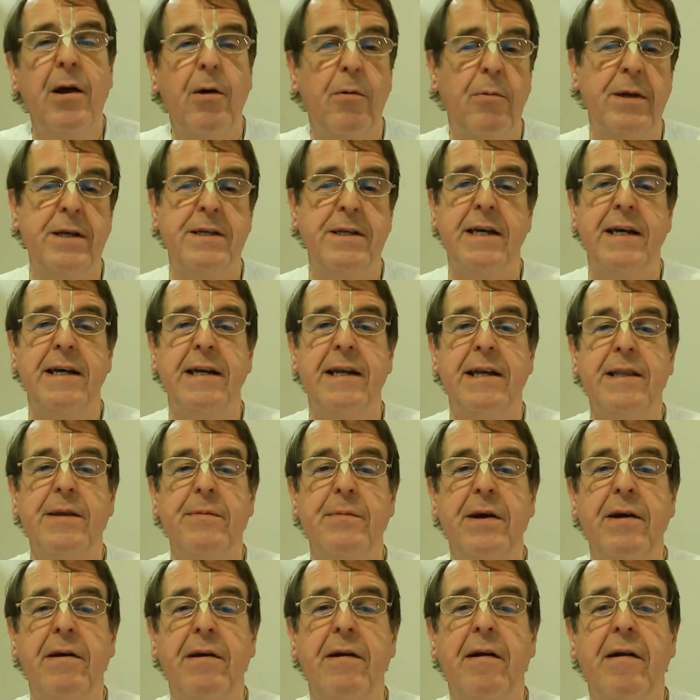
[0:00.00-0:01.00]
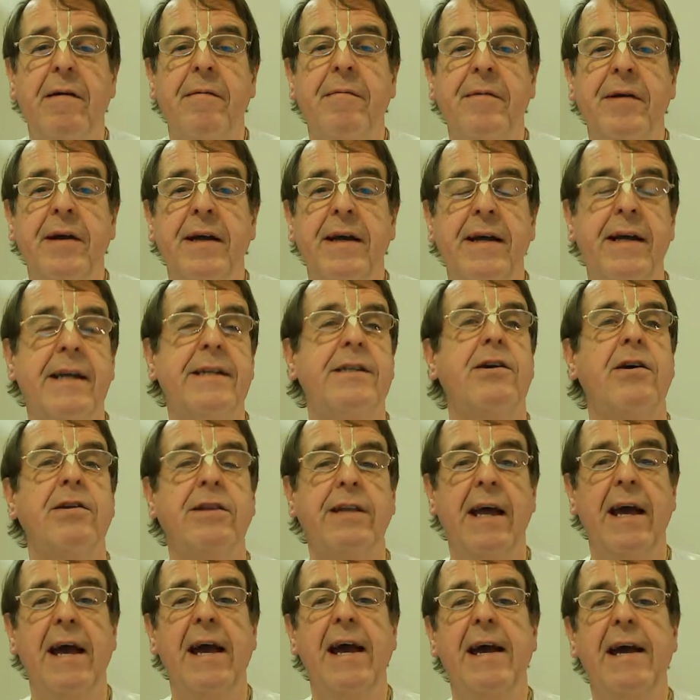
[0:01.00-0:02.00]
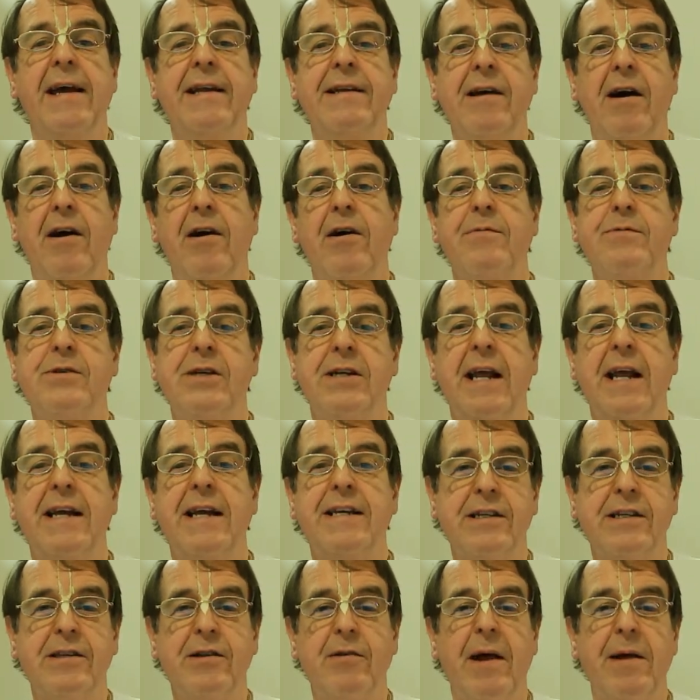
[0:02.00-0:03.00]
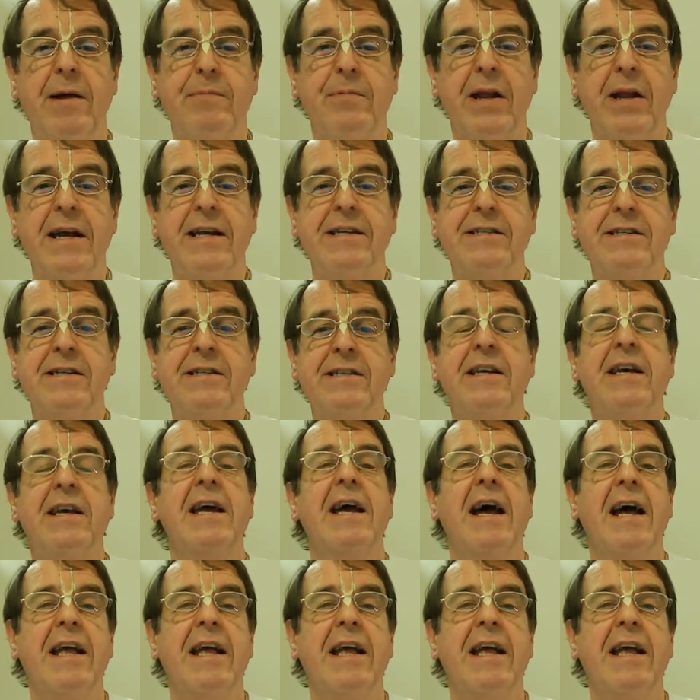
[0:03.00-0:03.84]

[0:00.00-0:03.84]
We see it in the mirror. It's got the head, arms and legs in the right places,